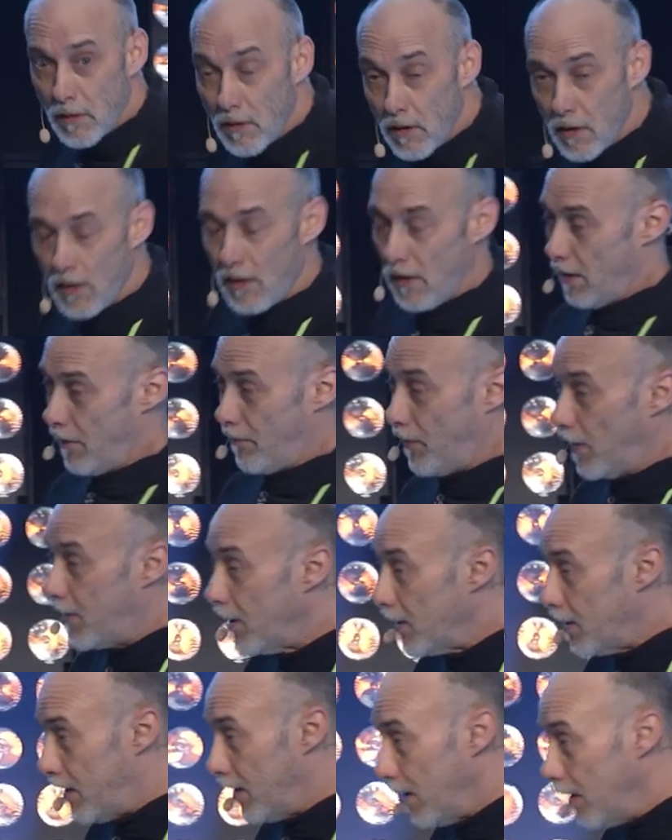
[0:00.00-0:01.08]
You fucking
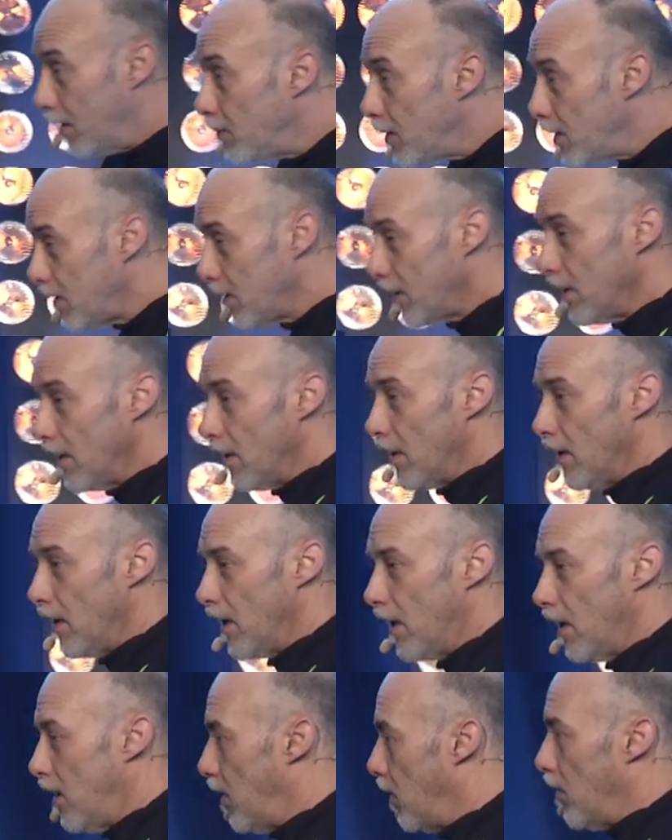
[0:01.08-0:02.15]
kidding me?
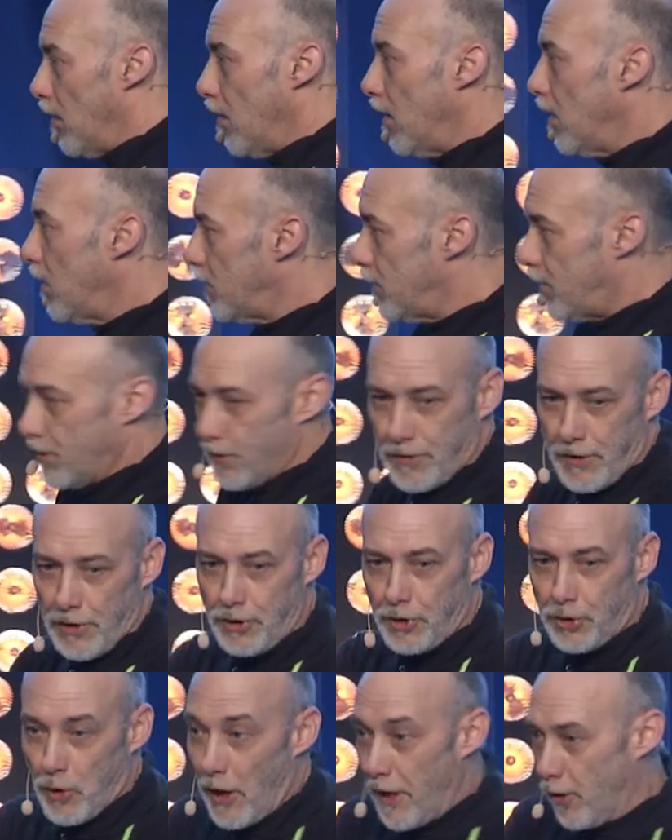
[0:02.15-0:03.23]
Did you
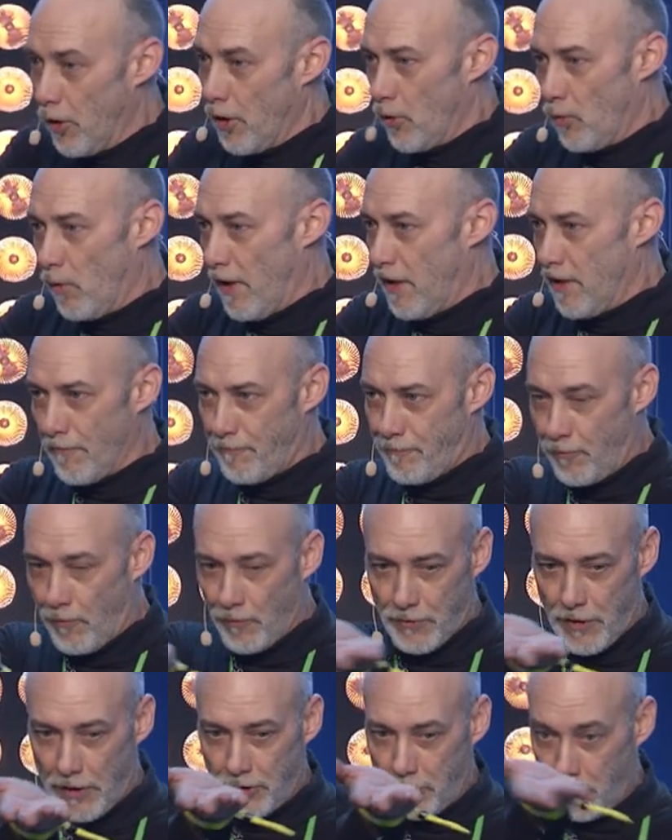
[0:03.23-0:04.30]
try go to one of the
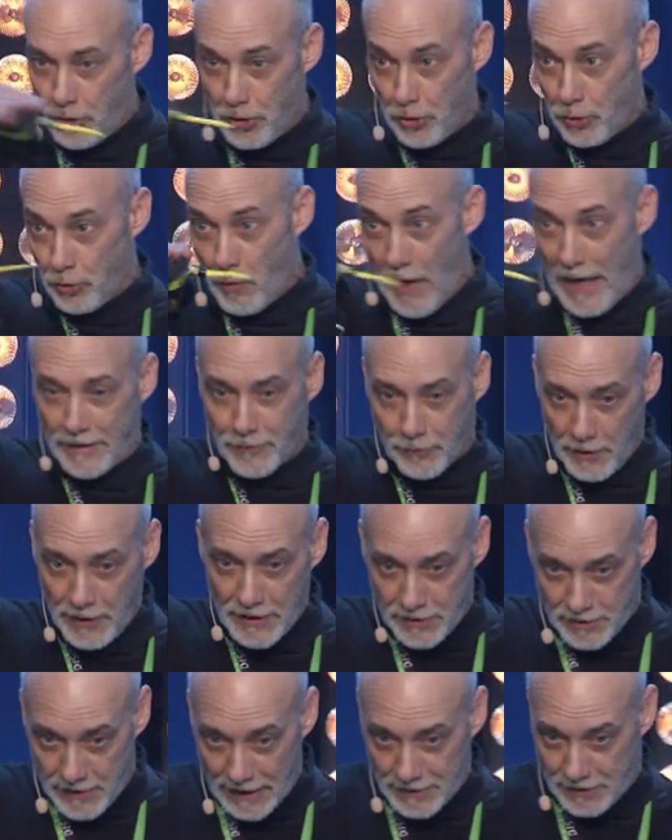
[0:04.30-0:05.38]
directories
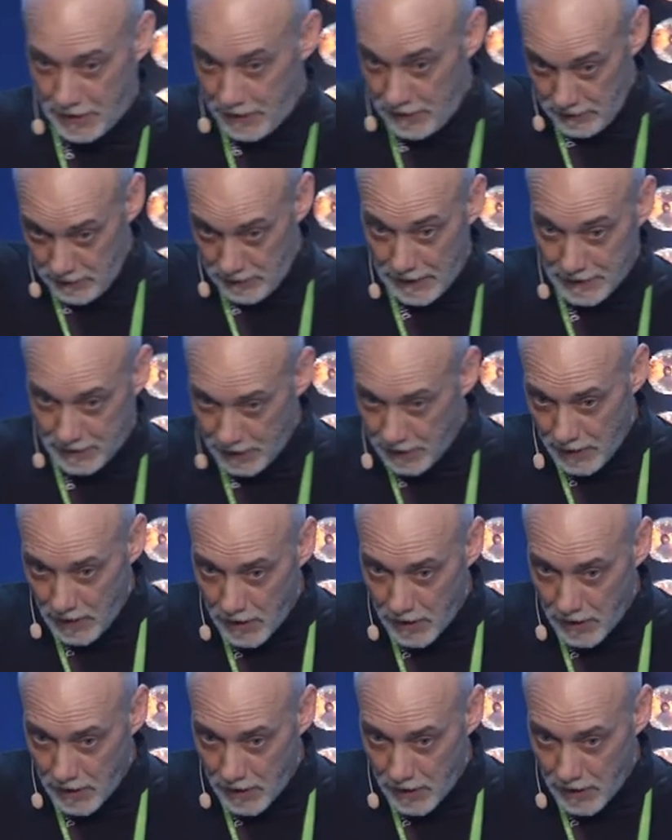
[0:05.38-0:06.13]
that's in there?